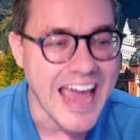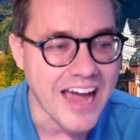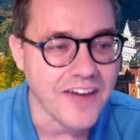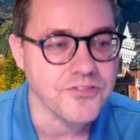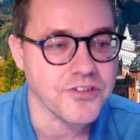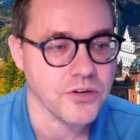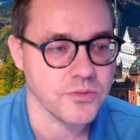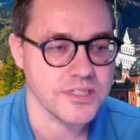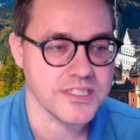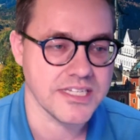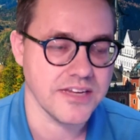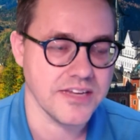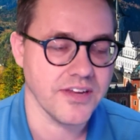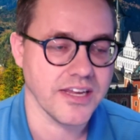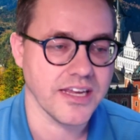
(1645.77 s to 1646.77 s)
after
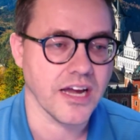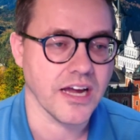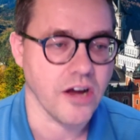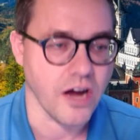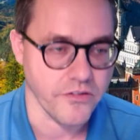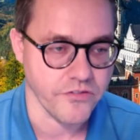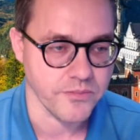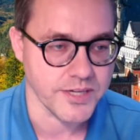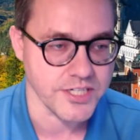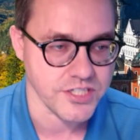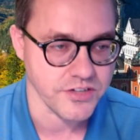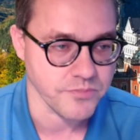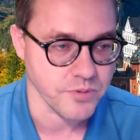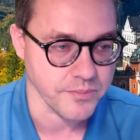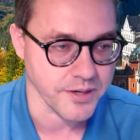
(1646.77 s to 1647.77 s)
receiving a
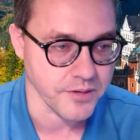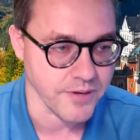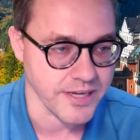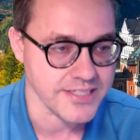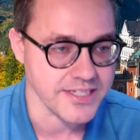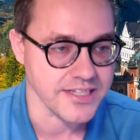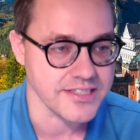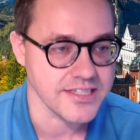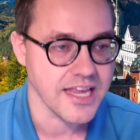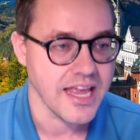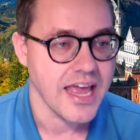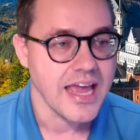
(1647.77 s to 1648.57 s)
confirmation of permanent residence?